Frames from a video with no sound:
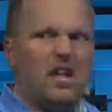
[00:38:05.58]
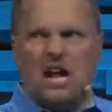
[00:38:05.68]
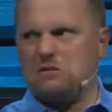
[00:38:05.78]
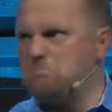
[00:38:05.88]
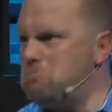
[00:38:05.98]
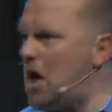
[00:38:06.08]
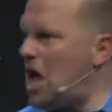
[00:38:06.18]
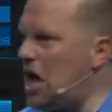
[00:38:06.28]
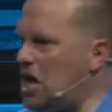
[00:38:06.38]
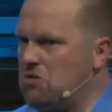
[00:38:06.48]
That's
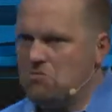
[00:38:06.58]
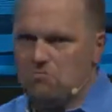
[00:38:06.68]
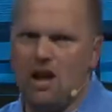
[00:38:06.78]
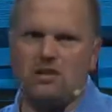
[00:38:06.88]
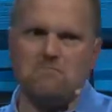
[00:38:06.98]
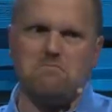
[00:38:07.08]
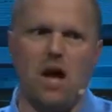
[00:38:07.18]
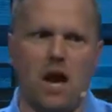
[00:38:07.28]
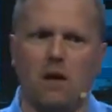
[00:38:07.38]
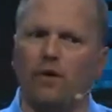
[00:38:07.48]
mine. That's mine.